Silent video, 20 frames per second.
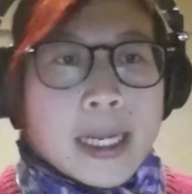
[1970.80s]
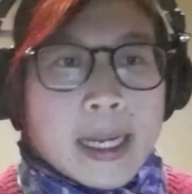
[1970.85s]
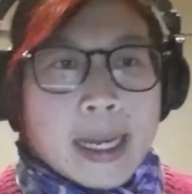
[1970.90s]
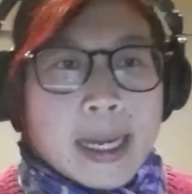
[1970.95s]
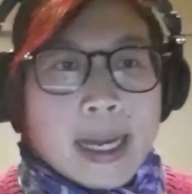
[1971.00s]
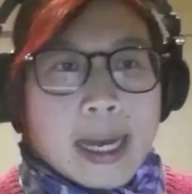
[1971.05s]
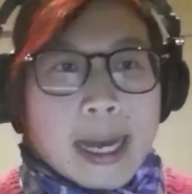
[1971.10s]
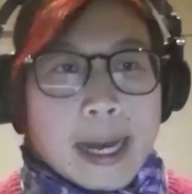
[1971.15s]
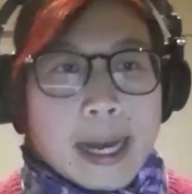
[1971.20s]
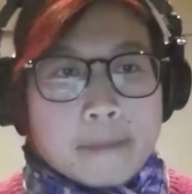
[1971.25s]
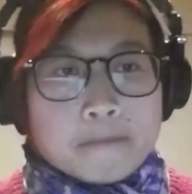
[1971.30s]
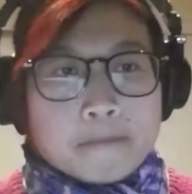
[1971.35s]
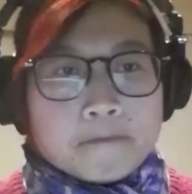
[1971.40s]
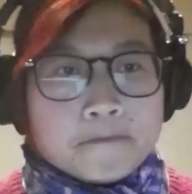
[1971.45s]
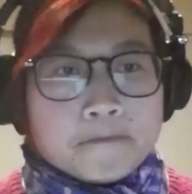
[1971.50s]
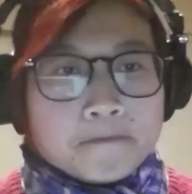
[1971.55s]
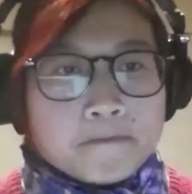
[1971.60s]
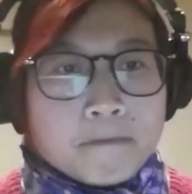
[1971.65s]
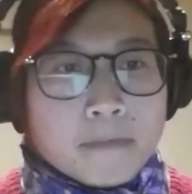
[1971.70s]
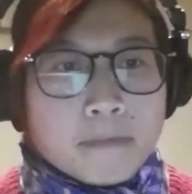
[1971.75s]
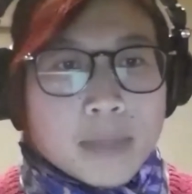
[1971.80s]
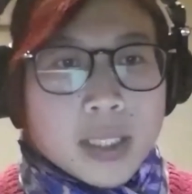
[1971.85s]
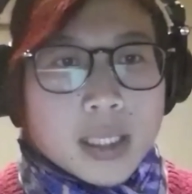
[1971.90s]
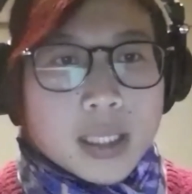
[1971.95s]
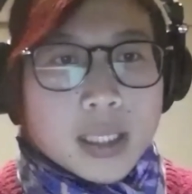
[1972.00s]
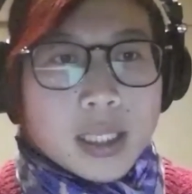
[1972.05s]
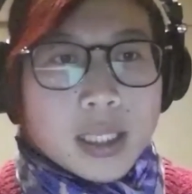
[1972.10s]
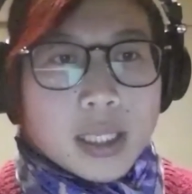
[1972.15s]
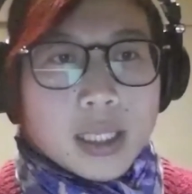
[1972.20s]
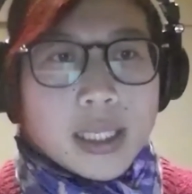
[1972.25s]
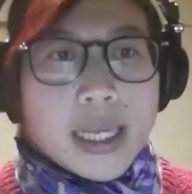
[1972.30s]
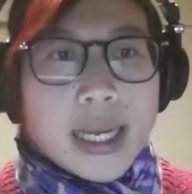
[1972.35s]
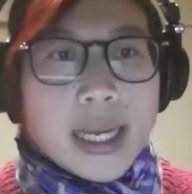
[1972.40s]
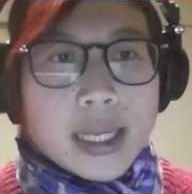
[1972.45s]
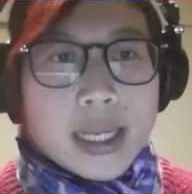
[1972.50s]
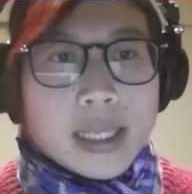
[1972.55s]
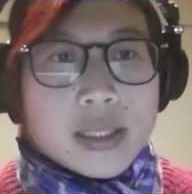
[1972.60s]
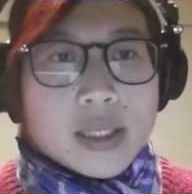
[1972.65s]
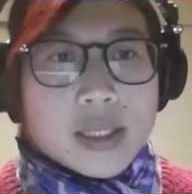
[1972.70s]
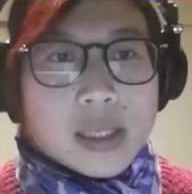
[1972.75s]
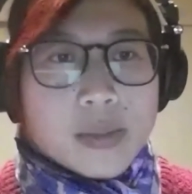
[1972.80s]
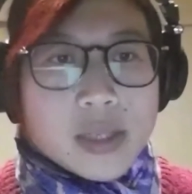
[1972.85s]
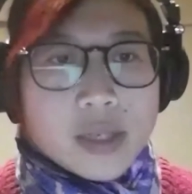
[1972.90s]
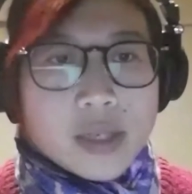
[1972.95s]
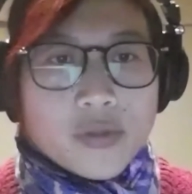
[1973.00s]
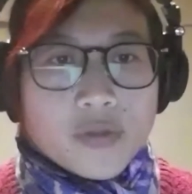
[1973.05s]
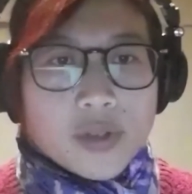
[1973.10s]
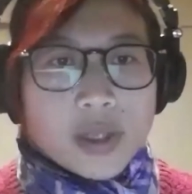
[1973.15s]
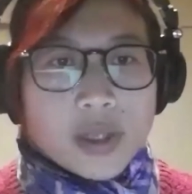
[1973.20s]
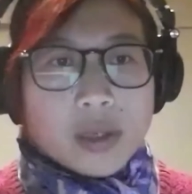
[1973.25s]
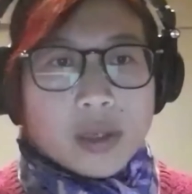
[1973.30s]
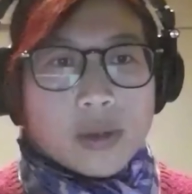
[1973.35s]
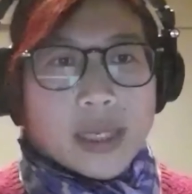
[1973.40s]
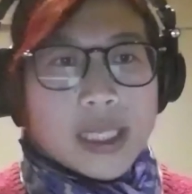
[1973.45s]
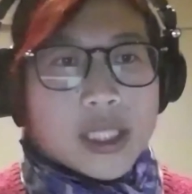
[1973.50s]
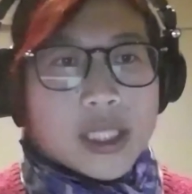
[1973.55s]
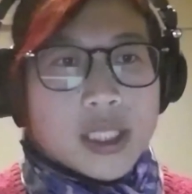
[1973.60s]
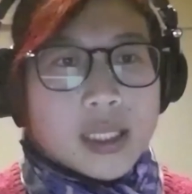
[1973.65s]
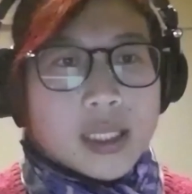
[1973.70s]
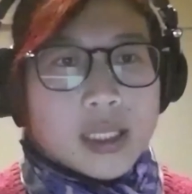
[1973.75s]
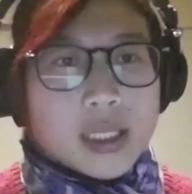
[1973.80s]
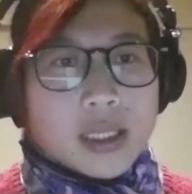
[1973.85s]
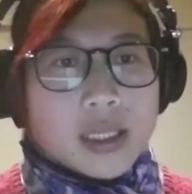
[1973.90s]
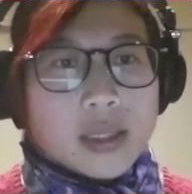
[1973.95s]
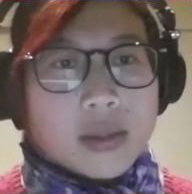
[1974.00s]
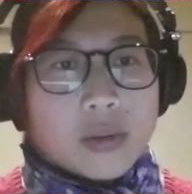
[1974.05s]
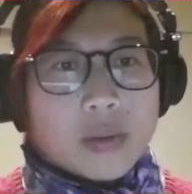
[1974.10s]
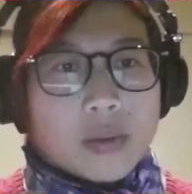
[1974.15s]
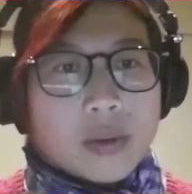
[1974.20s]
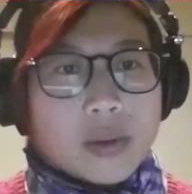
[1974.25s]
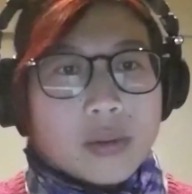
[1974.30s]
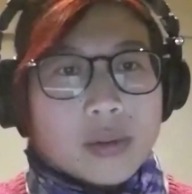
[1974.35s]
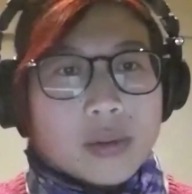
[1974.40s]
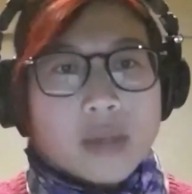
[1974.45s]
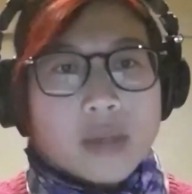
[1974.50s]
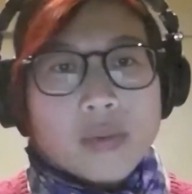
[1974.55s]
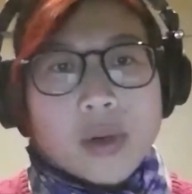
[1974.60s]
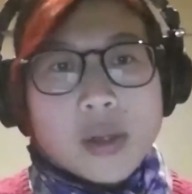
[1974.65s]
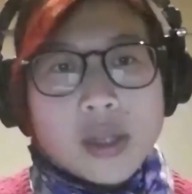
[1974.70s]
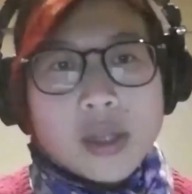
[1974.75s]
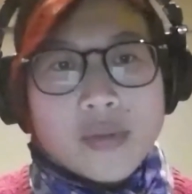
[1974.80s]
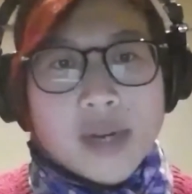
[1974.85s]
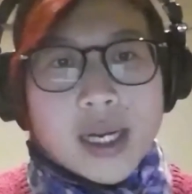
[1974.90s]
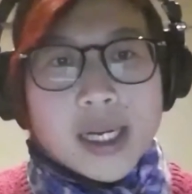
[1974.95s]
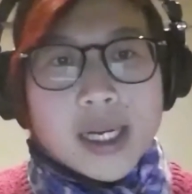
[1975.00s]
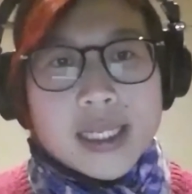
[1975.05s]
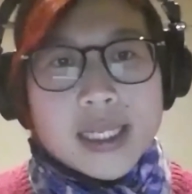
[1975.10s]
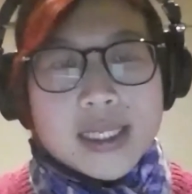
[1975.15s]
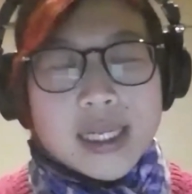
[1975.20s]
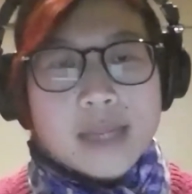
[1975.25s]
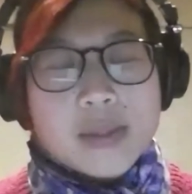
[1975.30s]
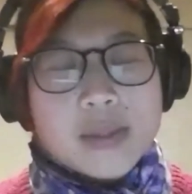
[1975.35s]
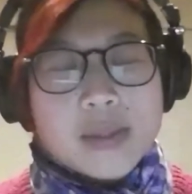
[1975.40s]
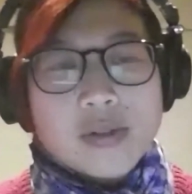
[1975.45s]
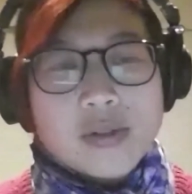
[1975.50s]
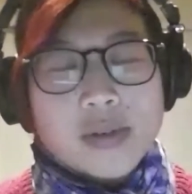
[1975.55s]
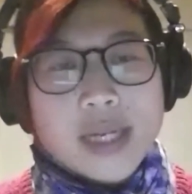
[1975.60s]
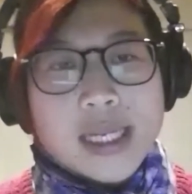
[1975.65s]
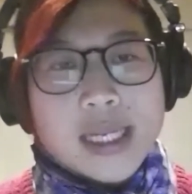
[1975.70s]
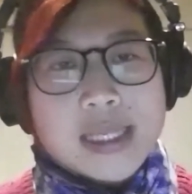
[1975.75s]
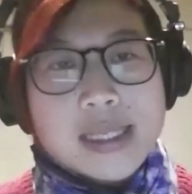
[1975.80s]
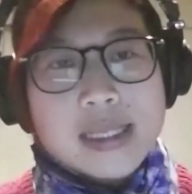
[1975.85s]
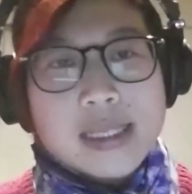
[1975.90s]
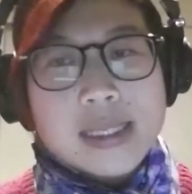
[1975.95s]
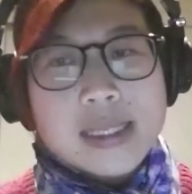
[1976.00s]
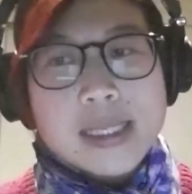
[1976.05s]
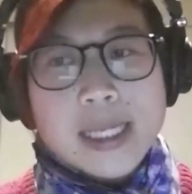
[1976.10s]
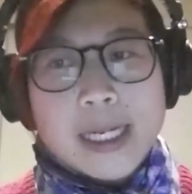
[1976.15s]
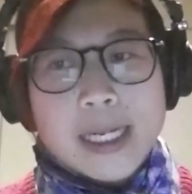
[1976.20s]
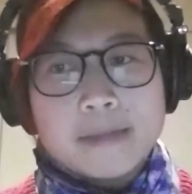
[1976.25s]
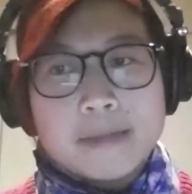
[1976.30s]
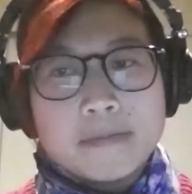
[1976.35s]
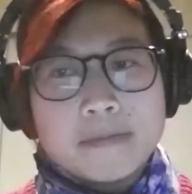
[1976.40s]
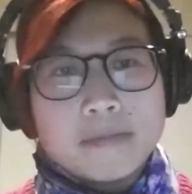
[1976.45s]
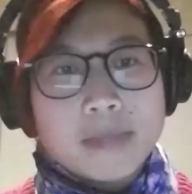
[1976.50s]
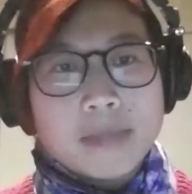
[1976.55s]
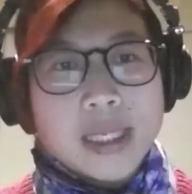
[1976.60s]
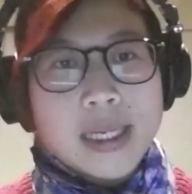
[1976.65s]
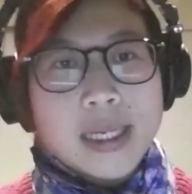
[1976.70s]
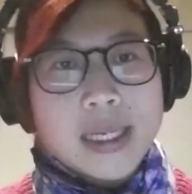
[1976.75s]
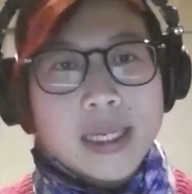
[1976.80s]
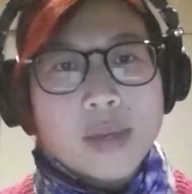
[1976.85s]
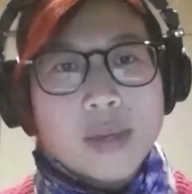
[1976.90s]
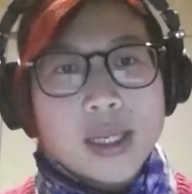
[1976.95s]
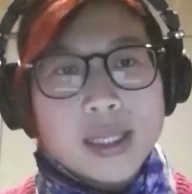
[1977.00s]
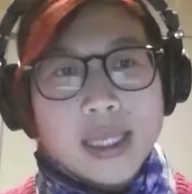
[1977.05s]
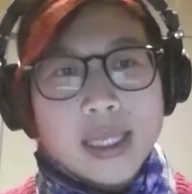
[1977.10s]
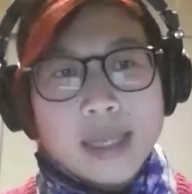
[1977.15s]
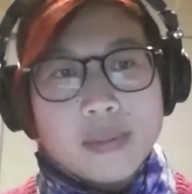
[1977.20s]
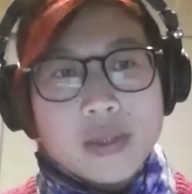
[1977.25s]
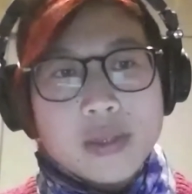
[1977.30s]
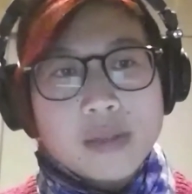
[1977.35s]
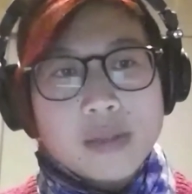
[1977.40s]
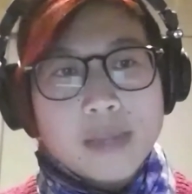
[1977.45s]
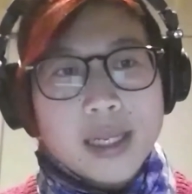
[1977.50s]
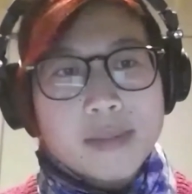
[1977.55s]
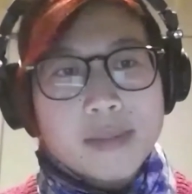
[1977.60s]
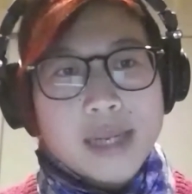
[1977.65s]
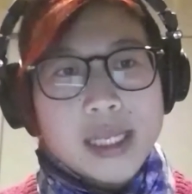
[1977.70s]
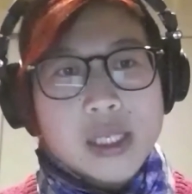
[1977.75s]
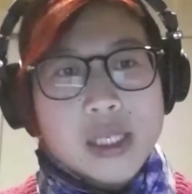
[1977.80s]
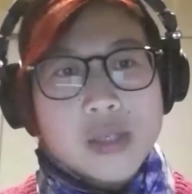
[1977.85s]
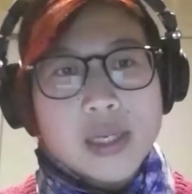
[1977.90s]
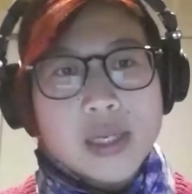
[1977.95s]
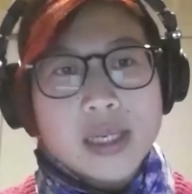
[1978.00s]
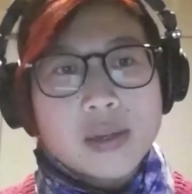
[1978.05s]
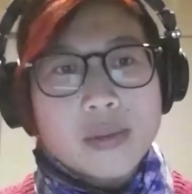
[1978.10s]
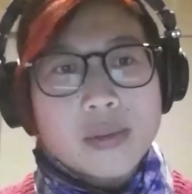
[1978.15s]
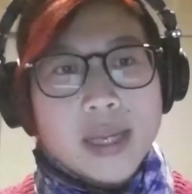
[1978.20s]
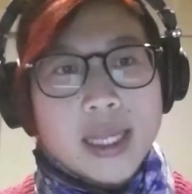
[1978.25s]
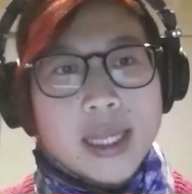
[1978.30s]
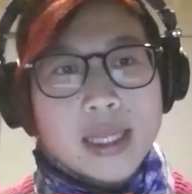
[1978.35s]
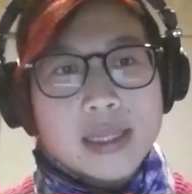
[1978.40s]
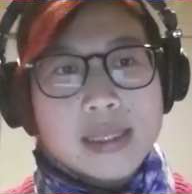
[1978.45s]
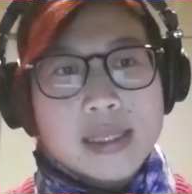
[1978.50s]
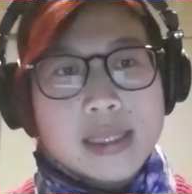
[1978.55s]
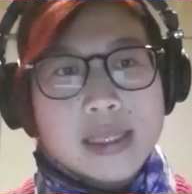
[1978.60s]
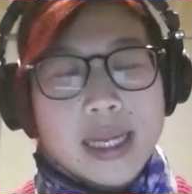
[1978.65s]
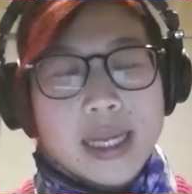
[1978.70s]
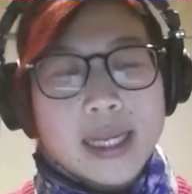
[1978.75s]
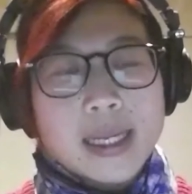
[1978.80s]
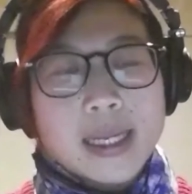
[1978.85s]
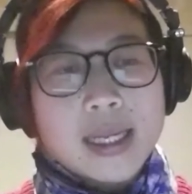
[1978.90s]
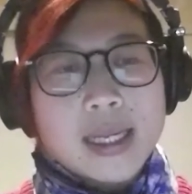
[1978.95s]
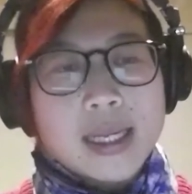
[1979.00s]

In terms of your question, the role of art in times of crisis, Mira, what came to my mind straight away is like,